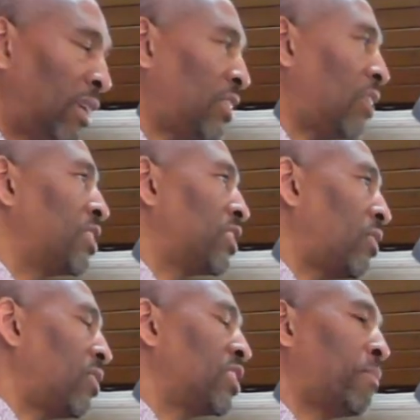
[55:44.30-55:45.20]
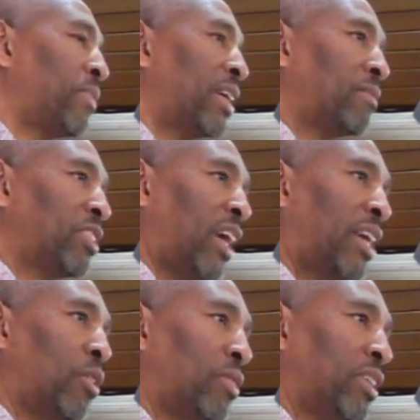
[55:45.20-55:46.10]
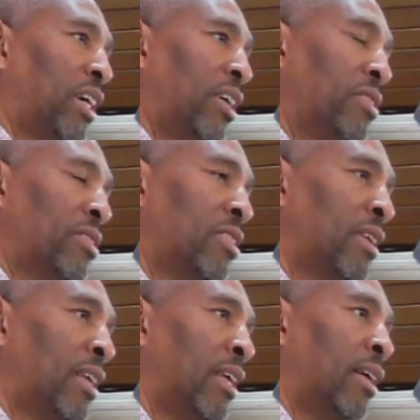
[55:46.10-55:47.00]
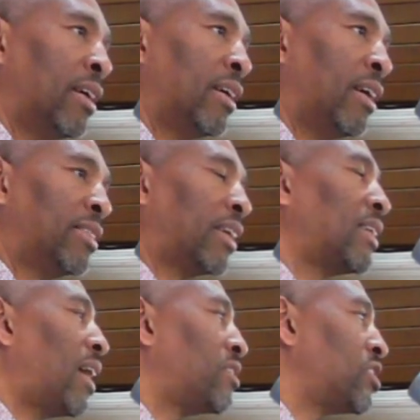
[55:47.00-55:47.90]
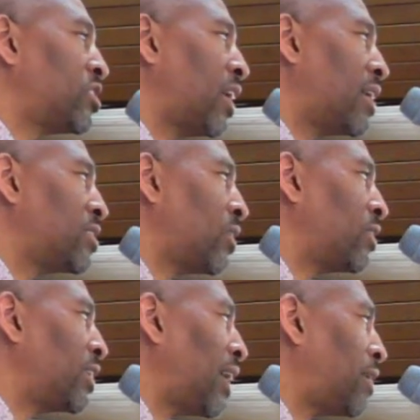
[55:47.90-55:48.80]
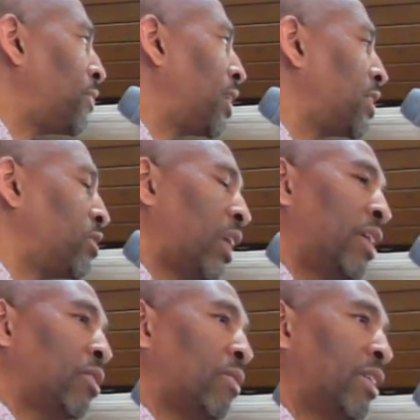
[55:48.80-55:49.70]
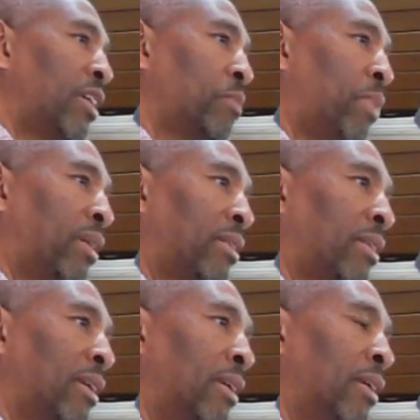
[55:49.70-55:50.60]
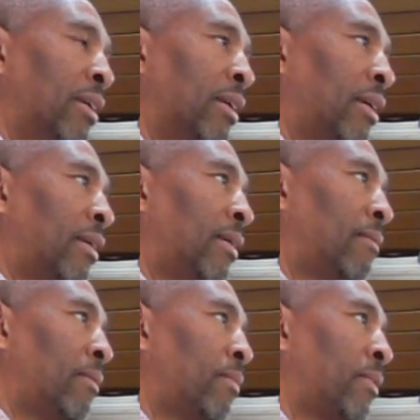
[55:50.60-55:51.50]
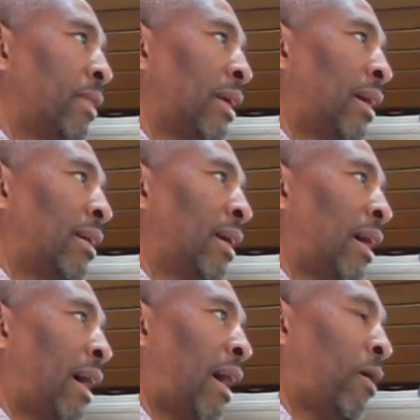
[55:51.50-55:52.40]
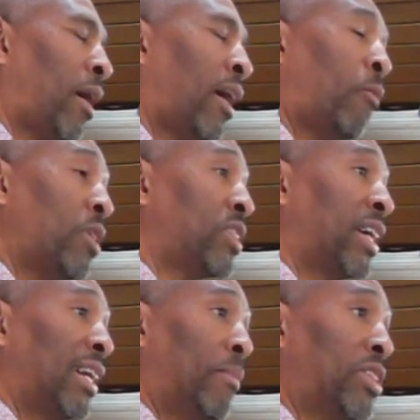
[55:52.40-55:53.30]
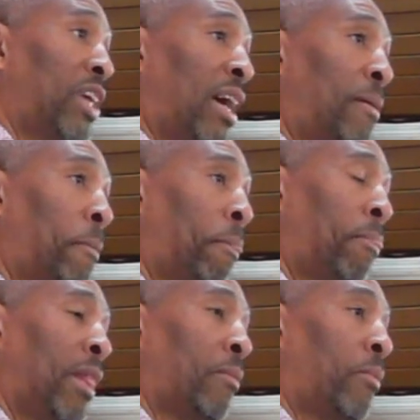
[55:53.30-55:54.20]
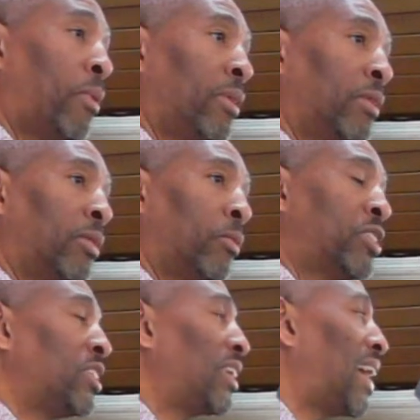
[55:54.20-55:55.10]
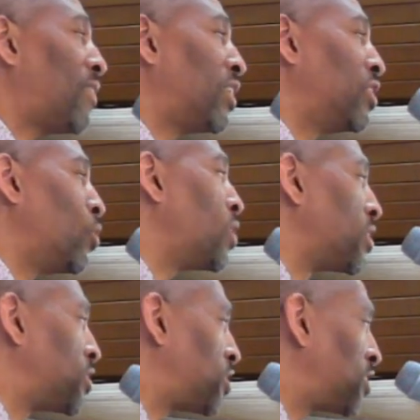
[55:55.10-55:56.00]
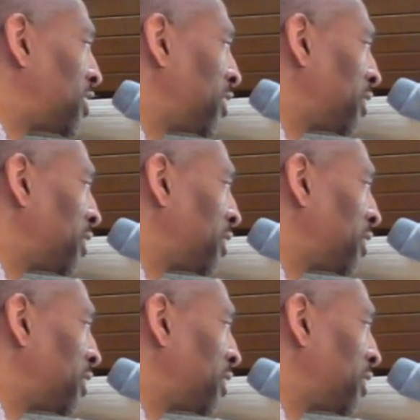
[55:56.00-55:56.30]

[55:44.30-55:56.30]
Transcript: certainly, certainly, some things have changed over the years. Uh, technology's changed. Certainly, a lot of things have changed over the years. But uh, uh, once again, let me say we should allow the newness,